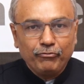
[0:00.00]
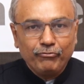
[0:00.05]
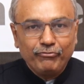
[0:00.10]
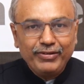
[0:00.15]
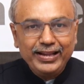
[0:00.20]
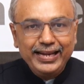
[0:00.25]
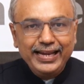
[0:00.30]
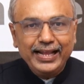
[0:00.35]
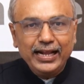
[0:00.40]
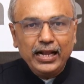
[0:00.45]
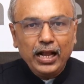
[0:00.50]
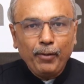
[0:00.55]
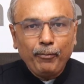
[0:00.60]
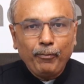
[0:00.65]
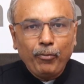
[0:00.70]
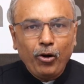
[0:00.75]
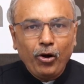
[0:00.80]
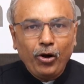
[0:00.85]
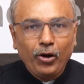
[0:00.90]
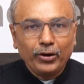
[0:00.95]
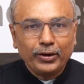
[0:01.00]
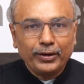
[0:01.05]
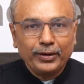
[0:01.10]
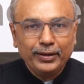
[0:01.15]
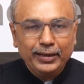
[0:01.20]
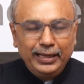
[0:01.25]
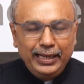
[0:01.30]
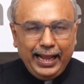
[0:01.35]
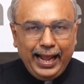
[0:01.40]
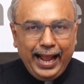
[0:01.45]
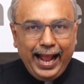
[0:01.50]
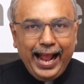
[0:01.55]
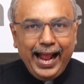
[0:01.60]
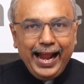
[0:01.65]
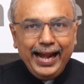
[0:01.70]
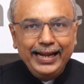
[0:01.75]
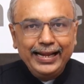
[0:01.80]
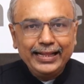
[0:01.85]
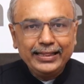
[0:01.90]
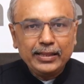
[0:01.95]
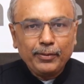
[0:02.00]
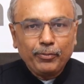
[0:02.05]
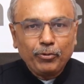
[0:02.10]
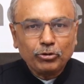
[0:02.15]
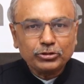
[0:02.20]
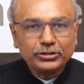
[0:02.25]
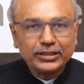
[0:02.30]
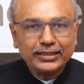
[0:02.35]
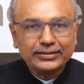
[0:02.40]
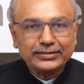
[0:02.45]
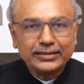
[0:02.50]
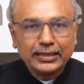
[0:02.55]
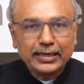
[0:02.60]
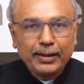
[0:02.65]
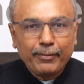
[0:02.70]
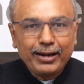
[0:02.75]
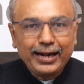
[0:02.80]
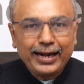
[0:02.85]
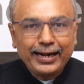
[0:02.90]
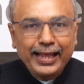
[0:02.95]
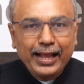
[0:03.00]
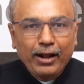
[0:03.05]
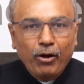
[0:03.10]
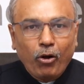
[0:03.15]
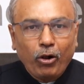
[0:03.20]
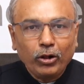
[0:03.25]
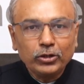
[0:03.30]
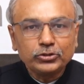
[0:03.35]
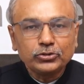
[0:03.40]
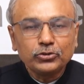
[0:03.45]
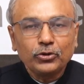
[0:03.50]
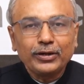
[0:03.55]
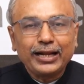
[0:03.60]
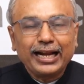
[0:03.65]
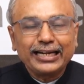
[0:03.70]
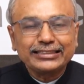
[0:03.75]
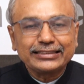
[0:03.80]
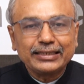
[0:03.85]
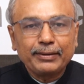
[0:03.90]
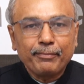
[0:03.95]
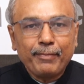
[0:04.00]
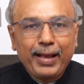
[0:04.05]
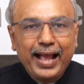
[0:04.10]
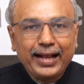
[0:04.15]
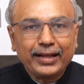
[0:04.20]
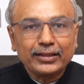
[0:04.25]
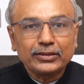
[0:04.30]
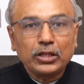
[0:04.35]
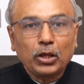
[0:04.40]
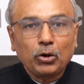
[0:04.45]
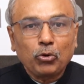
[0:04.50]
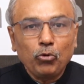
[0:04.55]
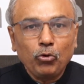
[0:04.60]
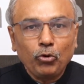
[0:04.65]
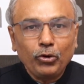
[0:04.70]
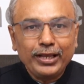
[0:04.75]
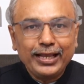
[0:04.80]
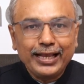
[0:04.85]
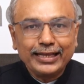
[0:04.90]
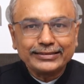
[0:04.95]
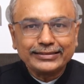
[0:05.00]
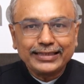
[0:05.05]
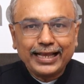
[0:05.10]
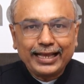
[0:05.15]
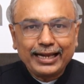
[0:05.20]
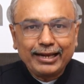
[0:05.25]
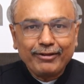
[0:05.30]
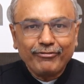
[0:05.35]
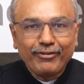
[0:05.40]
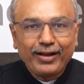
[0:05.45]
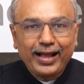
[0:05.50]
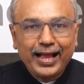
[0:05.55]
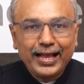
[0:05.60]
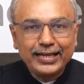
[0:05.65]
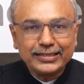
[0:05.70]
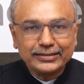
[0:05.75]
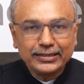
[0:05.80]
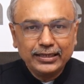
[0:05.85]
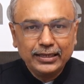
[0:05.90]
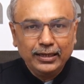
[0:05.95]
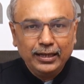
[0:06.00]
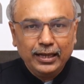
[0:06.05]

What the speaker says: winning a pawn, and in the process the double attack also gets him back the rook he has sacrificed.